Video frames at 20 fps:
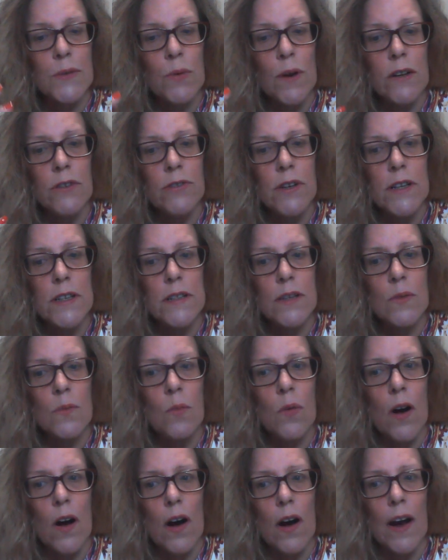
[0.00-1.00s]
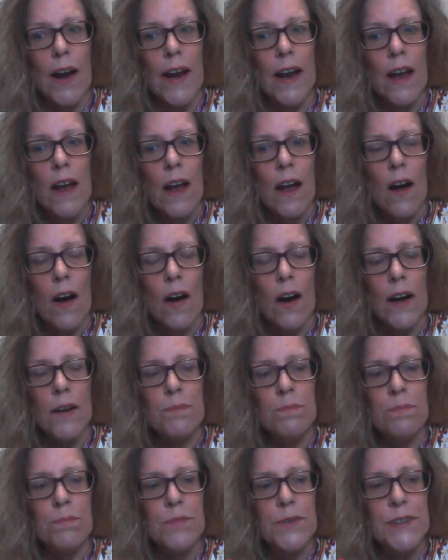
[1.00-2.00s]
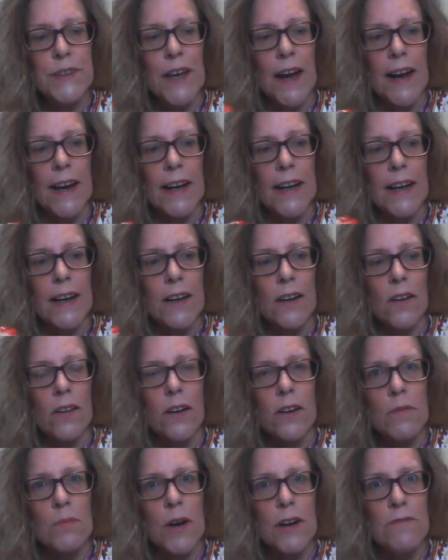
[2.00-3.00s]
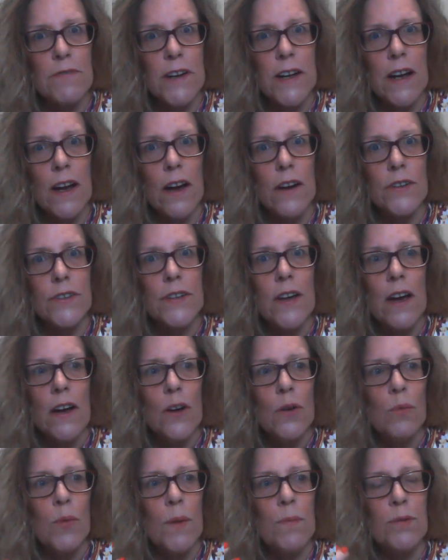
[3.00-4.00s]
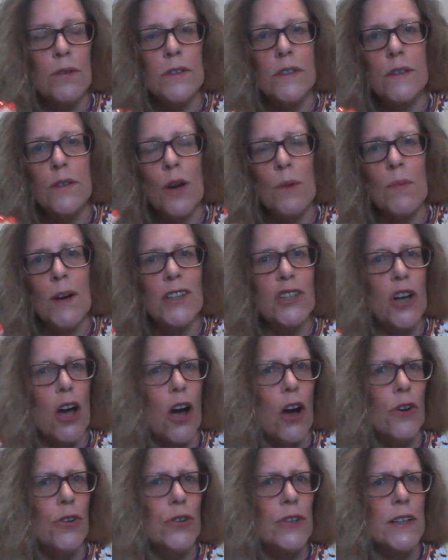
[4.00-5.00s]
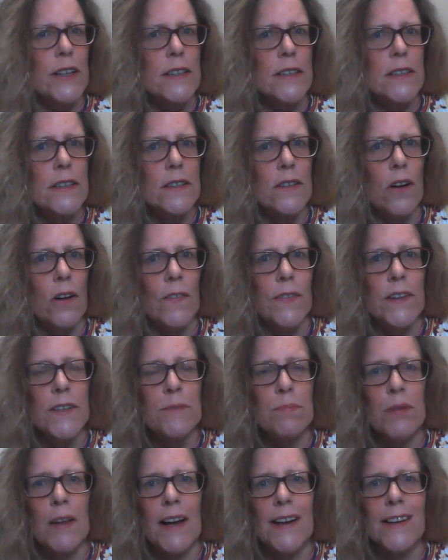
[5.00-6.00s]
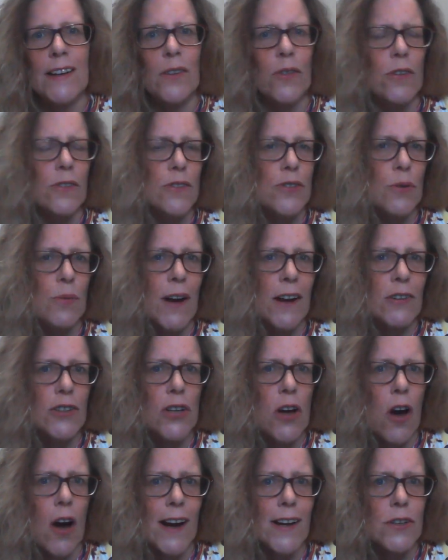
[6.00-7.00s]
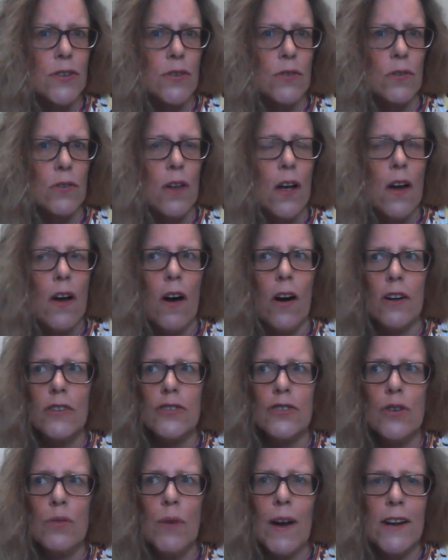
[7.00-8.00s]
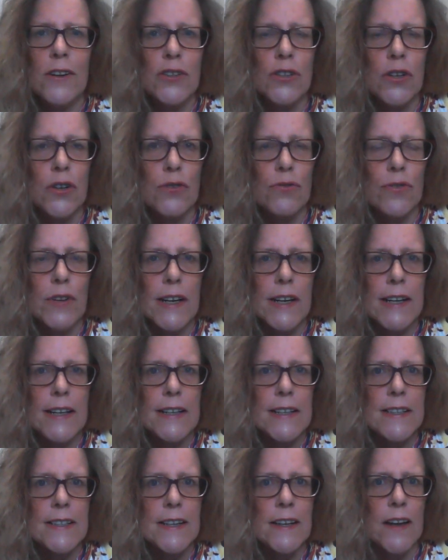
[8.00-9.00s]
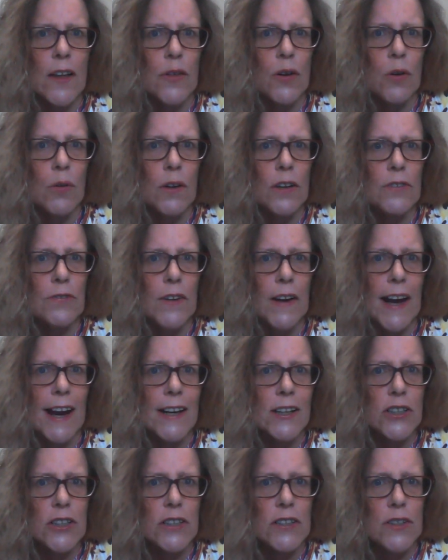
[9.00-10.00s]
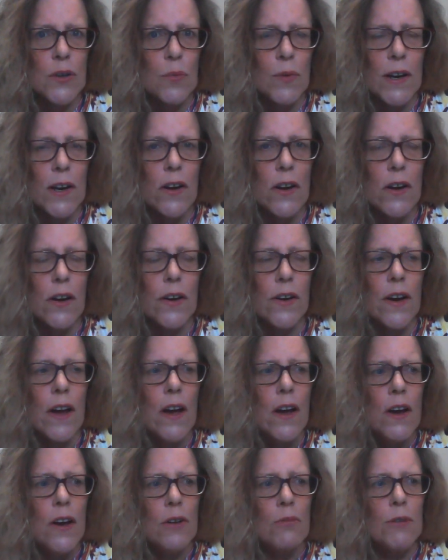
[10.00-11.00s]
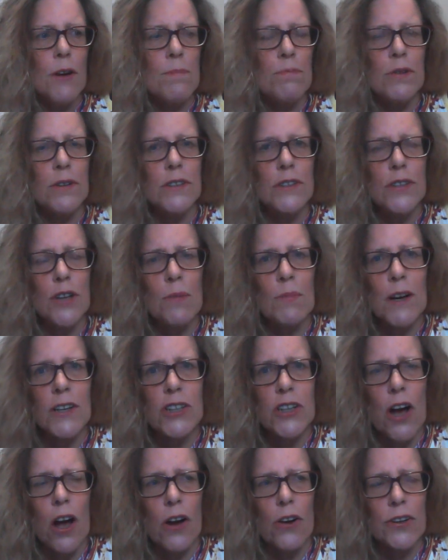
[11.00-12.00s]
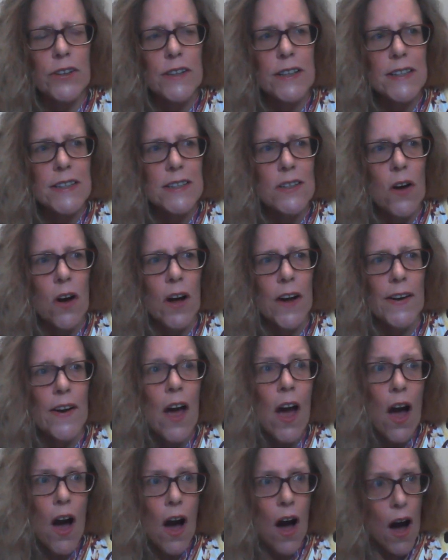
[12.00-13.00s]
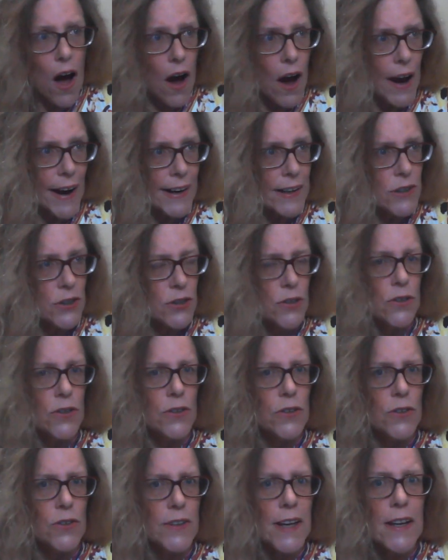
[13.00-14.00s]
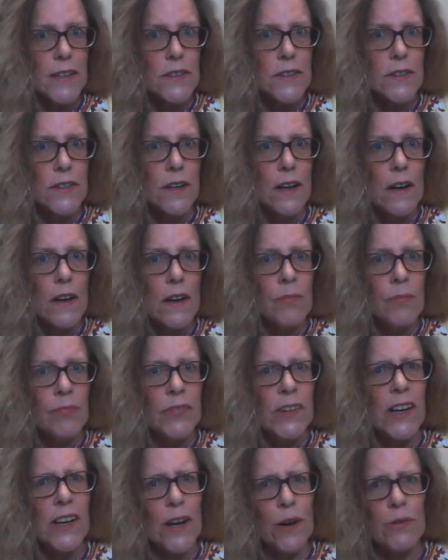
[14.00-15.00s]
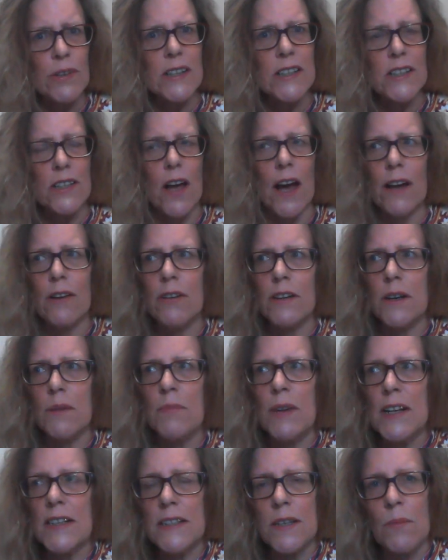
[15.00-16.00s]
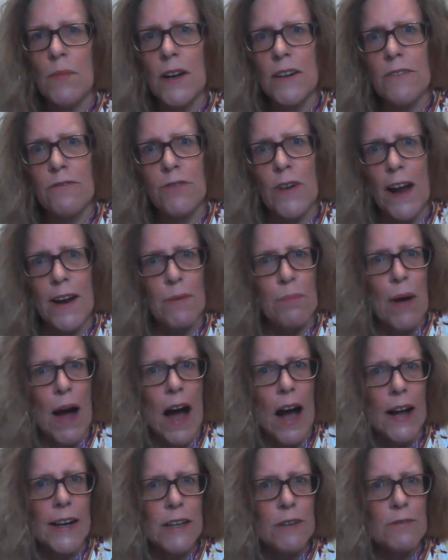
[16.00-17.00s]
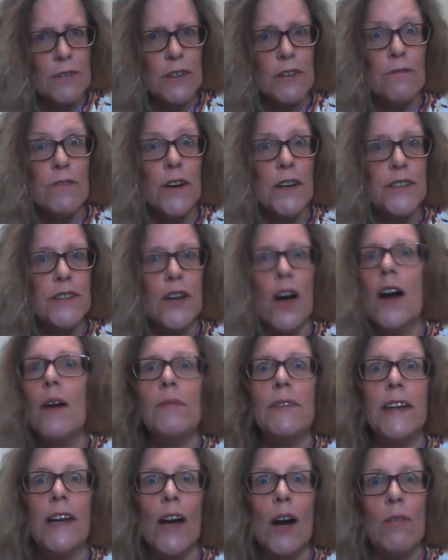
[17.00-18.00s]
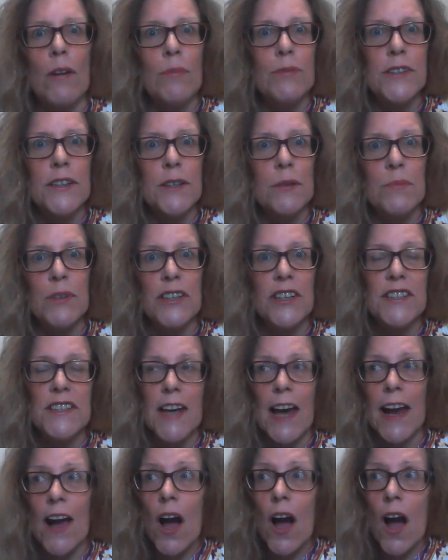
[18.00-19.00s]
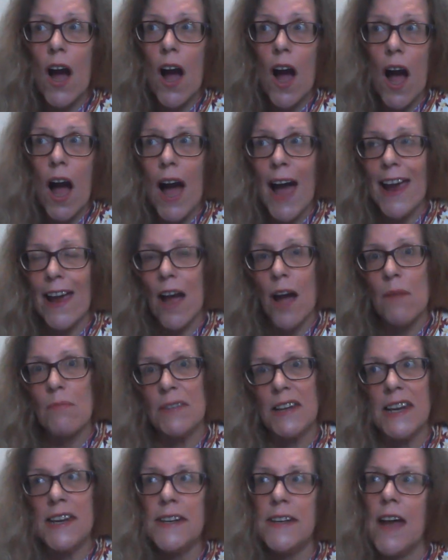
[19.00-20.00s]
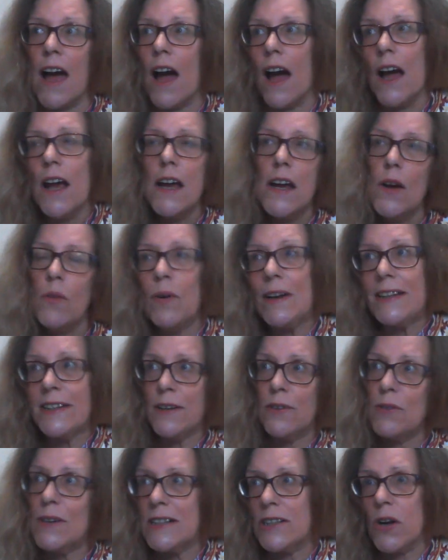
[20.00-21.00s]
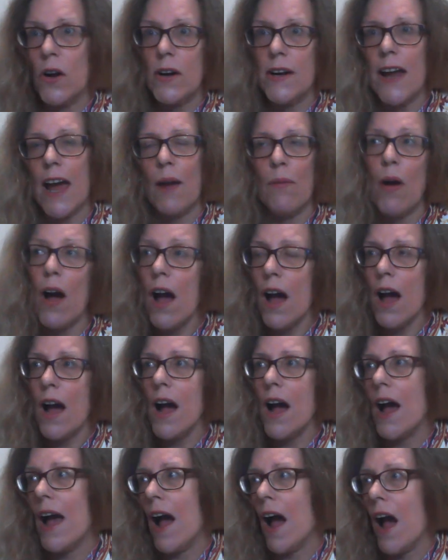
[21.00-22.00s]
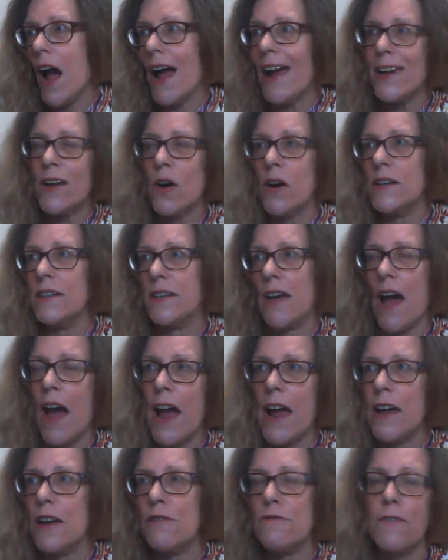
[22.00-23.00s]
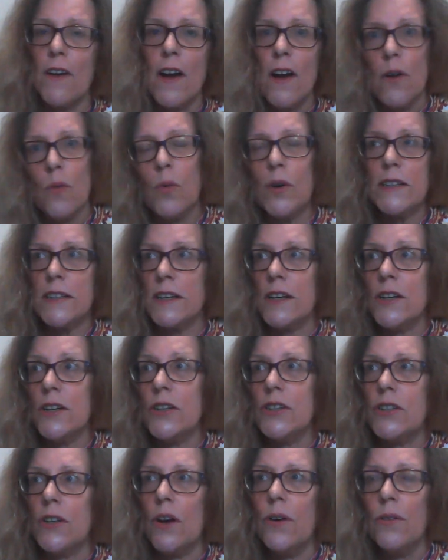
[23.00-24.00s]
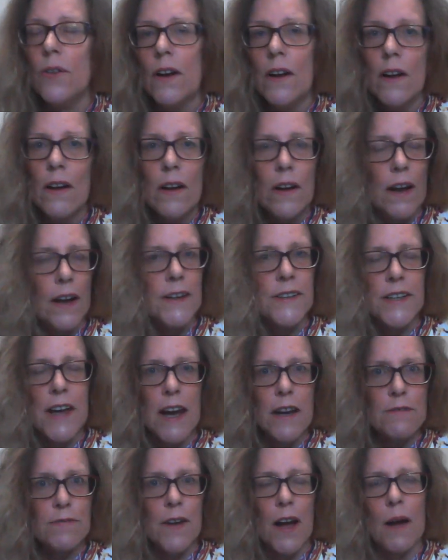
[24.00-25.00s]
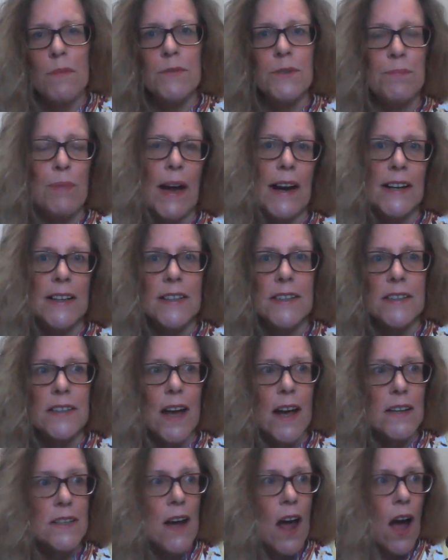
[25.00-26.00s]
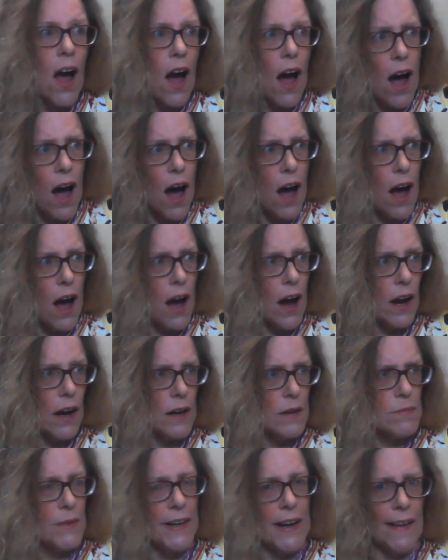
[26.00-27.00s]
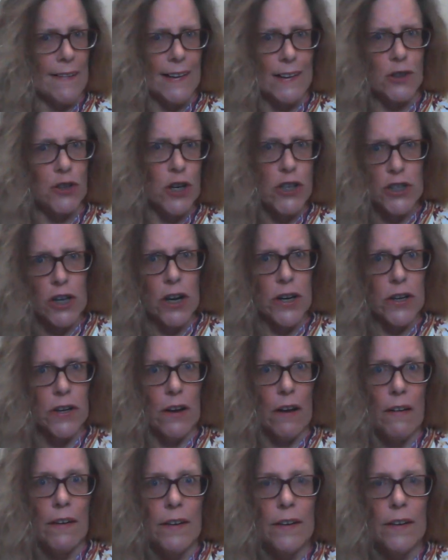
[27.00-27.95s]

one reason why I say in a lot of my videos, we put so much onus on this planet, onto our title, onto our degrees and other qualifications that we earn. We put so much onus on, I do this. You know what it's like when you meet someone for, at a party for the first time and you go up to them and you say, oh, hi, I'm Linda. What do, what's your name? Oh, hi, you're Dave. What do you do? And Dave comes back and says, oh, I'm an electrician.